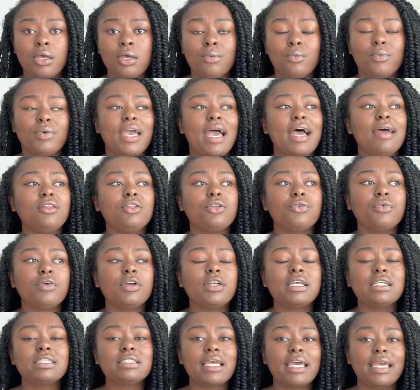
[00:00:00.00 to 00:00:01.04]
We have to
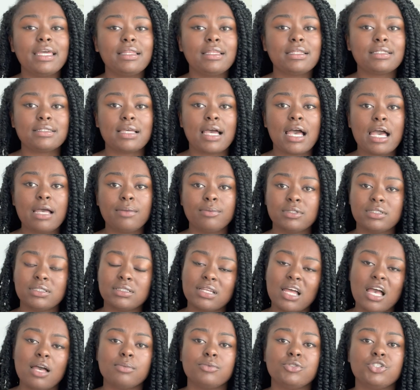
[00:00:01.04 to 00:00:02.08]
really take the time to
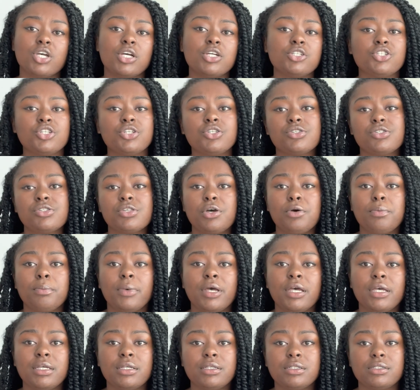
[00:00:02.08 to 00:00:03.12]
stop judging so
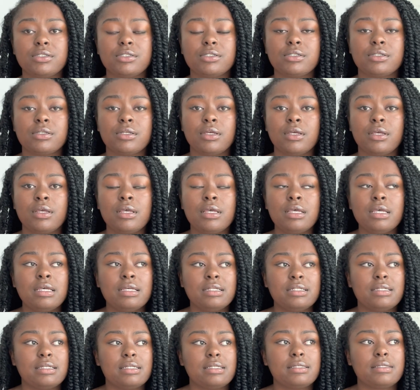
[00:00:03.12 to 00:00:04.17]
much,
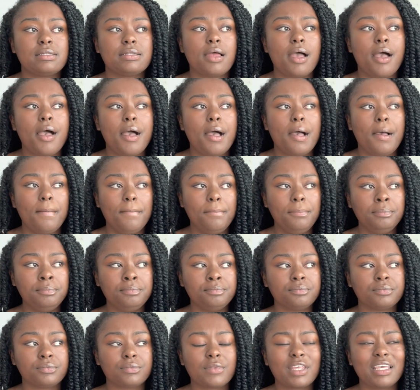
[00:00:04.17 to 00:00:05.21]
to stop
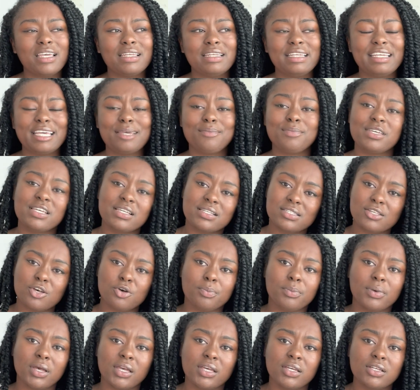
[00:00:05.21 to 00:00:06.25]
condemning so
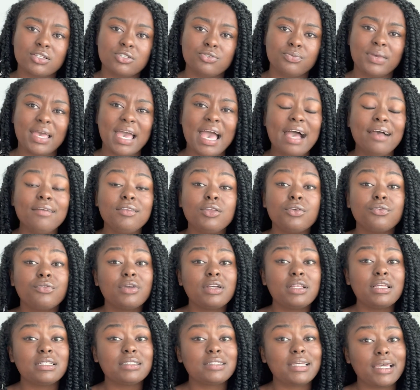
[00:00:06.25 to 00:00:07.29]
much. We have to
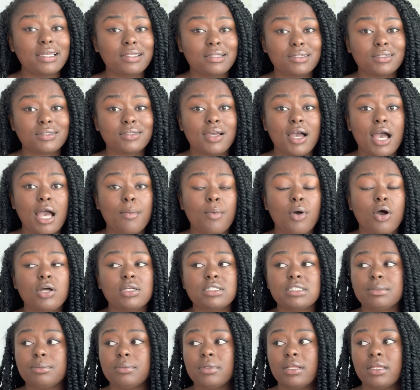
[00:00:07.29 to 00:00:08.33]
really take the time
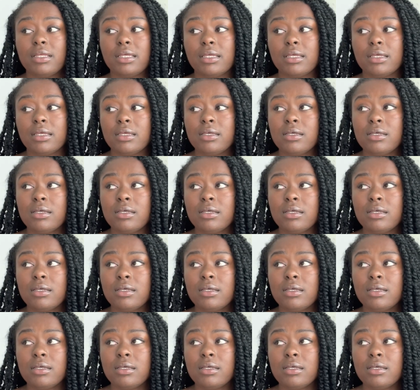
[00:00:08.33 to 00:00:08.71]
ultimately